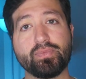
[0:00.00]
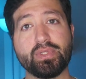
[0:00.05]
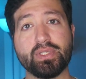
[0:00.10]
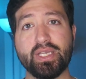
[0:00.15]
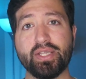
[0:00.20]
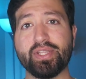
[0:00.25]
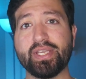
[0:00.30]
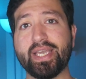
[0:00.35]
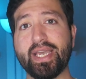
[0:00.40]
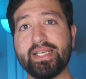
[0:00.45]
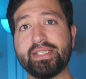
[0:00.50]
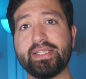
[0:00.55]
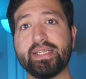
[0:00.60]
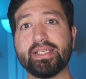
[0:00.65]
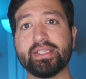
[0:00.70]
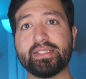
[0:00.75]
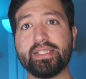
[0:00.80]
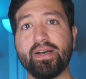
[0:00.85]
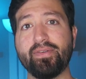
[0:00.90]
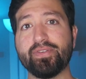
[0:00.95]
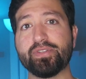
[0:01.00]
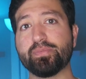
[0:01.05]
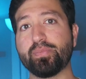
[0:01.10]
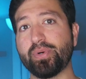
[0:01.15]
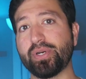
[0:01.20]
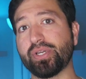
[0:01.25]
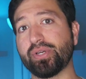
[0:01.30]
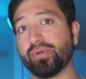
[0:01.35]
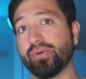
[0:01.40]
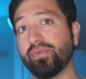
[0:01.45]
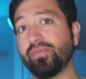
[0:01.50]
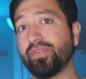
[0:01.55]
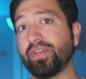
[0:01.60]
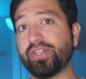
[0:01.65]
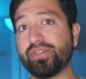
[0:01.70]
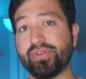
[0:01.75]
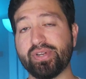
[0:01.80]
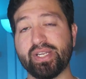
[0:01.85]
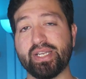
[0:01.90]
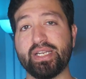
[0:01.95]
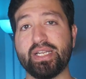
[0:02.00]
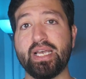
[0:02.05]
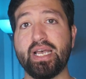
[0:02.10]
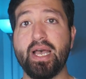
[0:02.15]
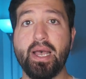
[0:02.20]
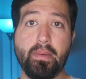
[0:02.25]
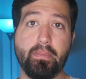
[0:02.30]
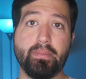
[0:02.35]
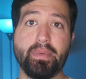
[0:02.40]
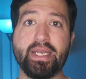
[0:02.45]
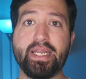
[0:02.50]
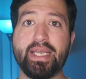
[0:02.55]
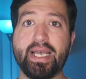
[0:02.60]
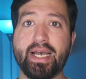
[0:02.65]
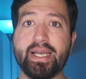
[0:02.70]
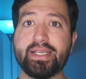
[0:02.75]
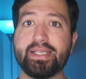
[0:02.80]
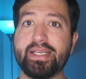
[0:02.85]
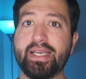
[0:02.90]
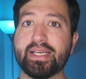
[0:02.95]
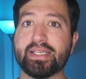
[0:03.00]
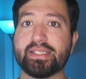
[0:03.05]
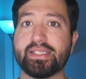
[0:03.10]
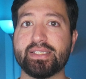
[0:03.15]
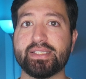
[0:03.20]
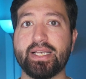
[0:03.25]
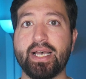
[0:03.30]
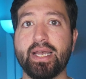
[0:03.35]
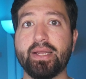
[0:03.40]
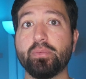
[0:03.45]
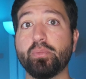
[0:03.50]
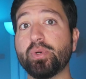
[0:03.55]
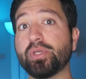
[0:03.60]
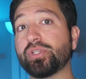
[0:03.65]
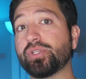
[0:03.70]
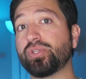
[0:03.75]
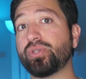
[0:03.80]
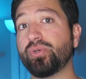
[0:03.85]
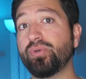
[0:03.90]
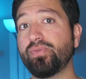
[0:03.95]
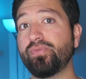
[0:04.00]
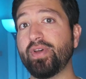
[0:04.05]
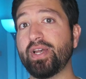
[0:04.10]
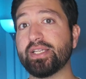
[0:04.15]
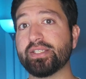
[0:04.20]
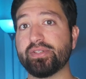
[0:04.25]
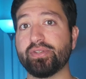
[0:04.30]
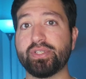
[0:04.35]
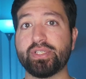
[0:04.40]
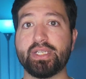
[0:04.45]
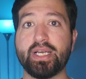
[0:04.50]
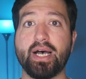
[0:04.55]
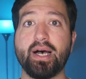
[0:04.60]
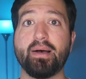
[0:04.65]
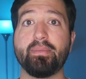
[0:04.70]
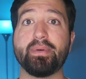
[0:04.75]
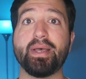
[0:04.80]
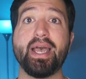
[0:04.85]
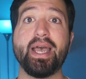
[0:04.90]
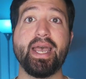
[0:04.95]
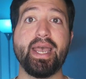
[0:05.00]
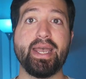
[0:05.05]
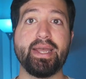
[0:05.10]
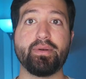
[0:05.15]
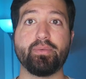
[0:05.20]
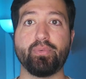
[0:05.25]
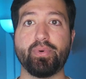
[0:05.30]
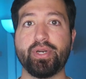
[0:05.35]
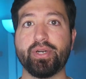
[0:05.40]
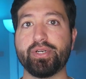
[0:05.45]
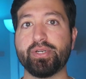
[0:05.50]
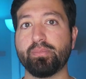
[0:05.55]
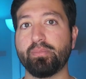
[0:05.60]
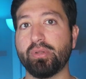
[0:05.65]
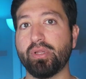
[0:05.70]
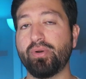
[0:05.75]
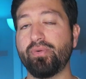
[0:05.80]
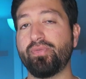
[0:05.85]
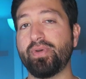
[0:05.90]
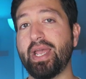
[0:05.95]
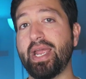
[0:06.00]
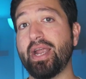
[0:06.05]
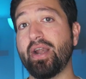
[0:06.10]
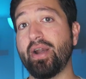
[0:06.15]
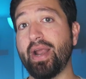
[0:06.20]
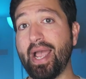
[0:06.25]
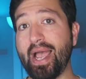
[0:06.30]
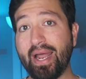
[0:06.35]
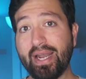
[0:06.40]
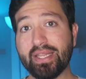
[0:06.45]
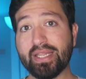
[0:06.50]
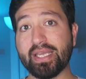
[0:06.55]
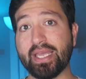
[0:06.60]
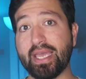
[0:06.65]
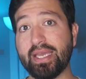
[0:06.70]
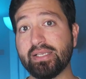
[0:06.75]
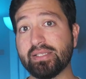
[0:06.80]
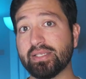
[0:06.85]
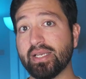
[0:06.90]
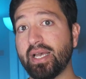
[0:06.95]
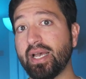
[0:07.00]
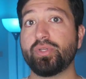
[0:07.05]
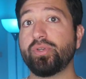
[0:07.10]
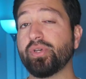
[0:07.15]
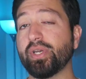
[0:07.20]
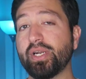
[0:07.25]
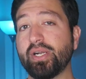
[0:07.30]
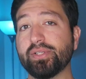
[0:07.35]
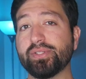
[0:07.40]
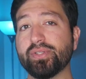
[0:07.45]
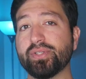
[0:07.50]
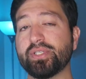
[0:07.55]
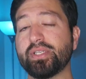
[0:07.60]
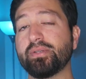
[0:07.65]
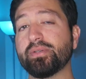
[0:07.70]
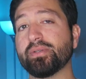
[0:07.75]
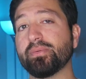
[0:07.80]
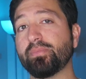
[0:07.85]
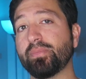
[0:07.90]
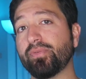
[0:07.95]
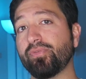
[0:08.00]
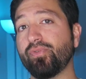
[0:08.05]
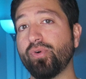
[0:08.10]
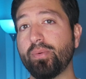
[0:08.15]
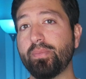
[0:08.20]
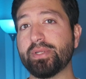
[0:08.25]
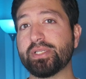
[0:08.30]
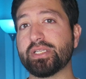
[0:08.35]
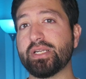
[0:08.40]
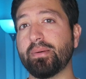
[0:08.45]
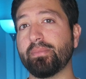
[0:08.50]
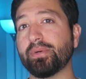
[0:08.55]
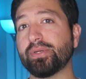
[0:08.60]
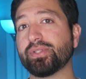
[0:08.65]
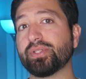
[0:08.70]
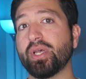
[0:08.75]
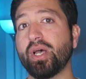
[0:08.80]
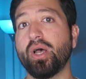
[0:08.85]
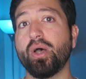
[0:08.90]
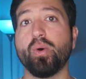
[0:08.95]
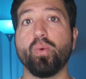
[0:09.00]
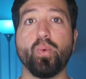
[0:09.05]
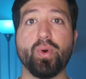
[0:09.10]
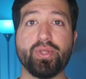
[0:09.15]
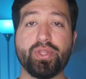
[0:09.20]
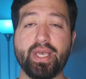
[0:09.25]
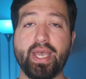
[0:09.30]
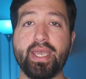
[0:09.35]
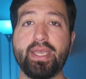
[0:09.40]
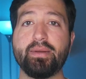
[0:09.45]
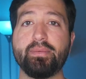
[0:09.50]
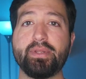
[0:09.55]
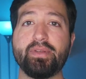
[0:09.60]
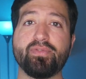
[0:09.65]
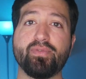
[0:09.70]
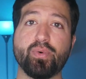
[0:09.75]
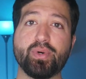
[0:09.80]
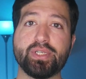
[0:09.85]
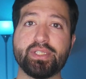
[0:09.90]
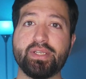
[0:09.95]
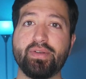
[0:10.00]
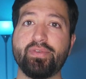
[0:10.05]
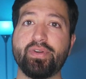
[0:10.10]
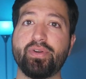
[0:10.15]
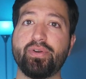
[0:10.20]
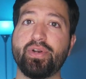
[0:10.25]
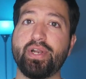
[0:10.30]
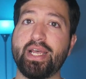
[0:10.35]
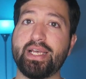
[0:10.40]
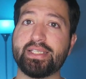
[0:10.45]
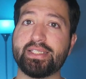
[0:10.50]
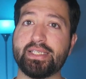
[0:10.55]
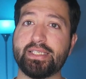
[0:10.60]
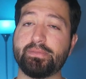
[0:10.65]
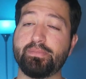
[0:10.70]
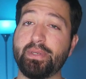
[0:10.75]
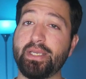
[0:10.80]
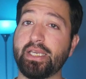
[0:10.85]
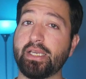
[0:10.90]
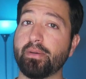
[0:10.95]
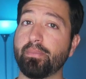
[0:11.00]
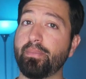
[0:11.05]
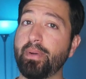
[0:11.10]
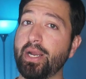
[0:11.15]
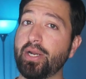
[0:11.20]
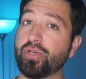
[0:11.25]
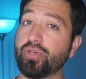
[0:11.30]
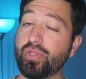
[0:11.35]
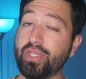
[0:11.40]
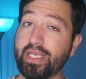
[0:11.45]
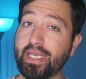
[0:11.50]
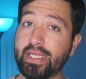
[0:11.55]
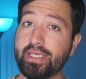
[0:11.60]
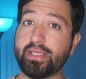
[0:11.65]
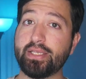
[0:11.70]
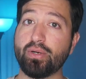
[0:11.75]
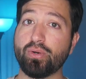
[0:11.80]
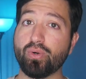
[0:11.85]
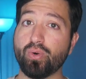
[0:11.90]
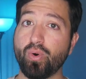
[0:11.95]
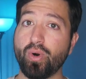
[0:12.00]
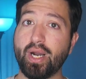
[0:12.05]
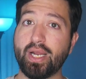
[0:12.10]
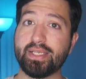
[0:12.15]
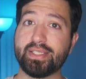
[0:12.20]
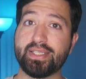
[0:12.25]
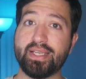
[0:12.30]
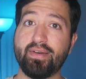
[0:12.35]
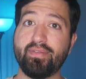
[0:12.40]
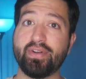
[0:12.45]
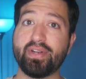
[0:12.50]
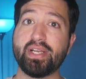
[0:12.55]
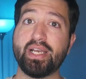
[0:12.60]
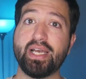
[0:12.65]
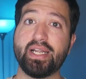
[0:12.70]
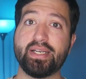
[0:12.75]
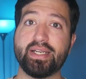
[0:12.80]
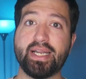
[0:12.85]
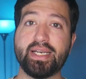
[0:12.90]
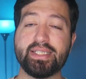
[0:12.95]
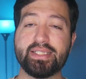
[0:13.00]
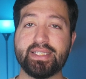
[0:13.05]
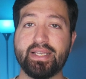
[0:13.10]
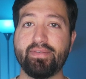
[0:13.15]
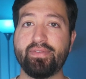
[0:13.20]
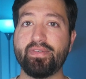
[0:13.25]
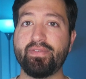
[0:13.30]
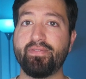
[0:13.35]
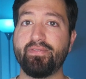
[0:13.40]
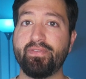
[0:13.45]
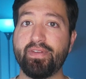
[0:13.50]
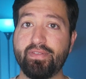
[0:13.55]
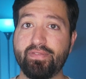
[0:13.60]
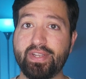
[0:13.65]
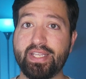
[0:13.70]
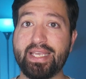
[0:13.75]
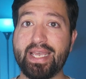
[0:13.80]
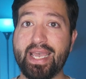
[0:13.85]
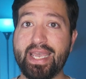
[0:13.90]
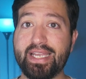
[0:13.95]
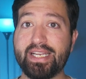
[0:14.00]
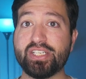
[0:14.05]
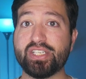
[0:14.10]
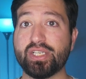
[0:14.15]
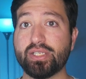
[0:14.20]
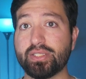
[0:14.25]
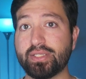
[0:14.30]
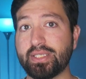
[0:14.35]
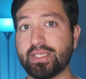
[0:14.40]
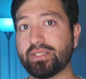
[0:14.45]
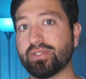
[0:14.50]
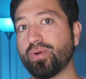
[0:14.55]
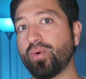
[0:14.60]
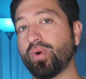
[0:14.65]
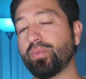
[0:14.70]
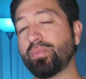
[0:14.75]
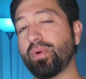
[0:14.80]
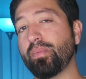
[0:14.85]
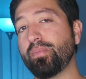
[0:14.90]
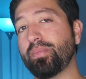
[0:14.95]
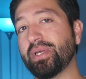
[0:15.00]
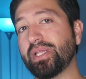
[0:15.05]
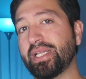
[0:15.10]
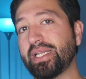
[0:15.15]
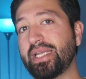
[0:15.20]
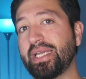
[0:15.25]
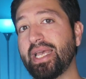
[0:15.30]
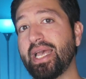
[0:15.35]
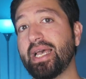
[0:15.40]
Now, the casing itself is pretty cool, featuring a mini ITX design with 2 fans on the top and rear to blow air out of the case. You can also see some performance numbers where the AMD 4700S is being compared to the Intel Core i7-9750H 6-core mobility,